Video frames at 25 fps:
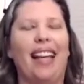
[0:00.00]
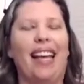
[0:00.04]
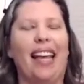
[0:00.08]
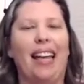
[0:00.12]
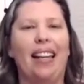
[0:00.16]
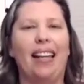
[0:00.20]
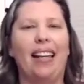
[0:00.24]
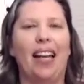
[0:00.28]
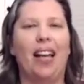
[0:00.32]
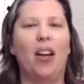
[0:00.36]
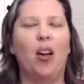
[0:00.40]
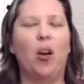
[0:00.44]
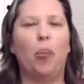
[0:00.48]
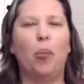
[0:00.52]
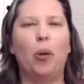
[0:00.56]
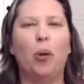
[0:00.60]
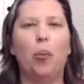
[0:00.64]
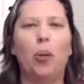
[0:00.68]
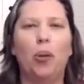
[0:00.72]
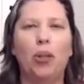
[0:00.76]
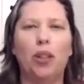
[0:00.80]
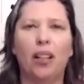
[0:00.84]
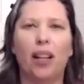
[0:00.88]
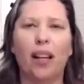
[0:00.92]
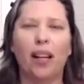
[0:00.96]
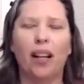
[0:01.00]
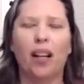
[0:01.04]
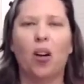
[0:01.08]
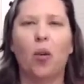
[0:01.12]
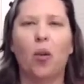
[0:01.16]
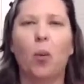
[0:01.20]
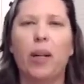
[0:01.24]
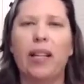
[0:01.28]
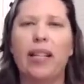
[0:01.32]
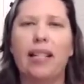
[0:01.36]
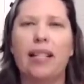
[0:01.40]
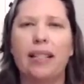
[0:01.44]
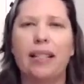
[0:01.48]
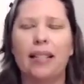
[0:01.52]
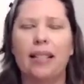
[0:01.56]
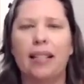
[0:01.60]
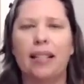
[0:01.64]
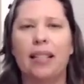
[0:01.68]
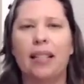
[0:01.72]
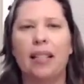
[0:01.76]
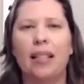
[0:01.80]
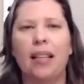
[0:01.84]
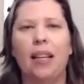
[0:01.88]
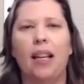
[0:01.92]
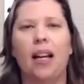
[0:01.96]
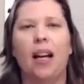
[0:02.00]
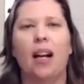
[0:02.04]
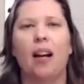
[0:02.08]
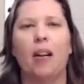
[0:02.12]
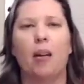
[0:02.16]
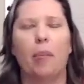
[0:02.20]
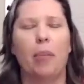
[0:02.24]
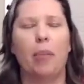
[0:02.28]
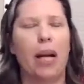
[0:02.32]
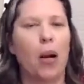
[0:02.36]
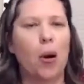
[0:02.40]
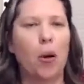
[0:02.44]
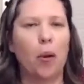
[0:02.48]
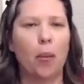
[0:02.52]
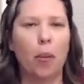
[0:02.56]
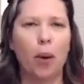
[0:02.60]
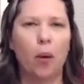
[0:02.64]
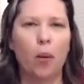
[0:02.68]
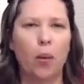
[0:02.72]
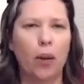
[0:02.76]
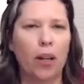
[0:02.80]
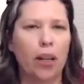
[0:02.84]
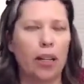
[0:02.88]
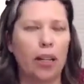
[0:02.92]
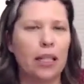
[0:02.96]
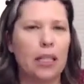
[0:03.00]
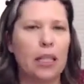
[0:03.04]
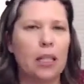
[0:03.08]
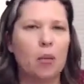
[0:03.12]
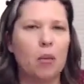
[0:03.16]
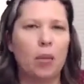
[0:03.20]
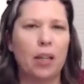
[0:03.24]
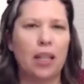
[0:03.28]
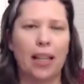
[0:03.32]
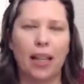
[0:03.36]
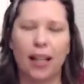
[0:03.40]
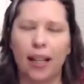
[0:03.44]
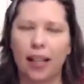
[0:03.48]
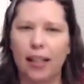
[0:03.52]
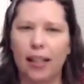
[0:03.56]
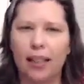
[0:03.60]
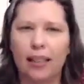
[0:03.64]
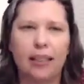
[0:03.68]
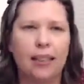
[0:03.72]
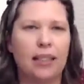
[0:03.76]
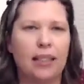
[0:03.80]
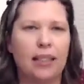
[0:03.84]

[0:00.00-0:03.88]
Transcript: And I hope you put it in our wins, our empowerment wins, because